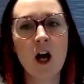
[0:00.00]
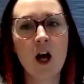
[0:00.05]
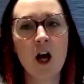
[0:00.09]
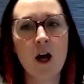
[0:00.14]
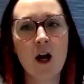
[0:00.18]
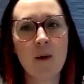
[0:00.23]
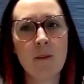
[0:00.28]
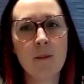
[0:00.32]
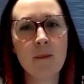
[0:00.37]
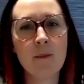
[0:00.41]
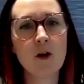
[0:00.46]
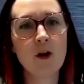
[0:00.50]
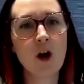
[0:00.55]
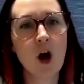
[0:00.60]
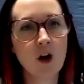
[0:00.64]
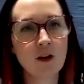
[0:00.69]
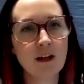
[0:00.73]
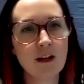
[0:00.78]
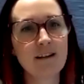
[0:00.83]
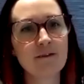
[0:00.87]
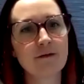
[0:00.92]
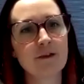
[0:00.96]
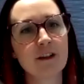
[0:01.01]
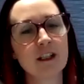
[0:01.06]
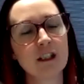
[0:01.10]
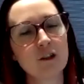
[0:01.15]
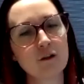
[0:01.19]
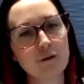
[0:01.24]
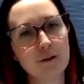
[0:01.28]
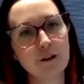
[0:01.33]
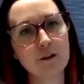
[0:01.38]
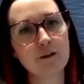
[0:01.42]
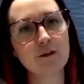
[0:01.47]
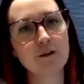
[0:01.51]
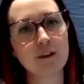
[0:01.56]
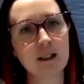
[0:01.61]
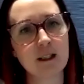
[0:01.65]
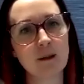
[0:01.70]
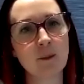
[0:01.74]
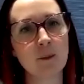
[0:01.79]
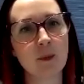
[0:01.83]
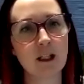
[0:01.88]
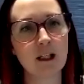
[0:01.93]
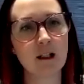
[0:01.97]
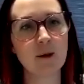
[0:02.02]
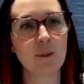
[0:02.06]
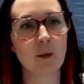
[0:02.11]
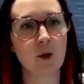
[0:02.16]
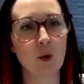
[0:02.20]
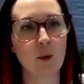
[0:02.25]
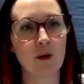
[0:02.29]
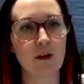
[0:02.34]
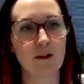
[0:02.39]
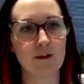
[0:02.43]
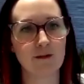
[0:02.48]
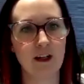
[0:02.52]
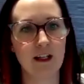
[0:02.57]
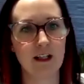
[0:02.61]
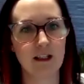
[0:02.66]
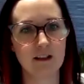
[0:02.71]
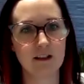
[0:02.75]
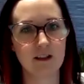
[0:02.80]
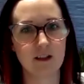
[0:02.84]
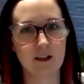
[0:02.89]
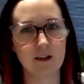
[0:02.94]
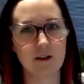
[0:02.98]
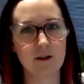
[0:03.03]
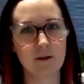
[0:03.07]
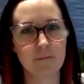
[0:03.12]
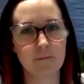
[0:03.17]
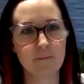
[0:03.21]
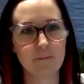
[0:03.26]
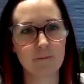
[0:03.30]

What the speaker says: on average, 15 people were affected.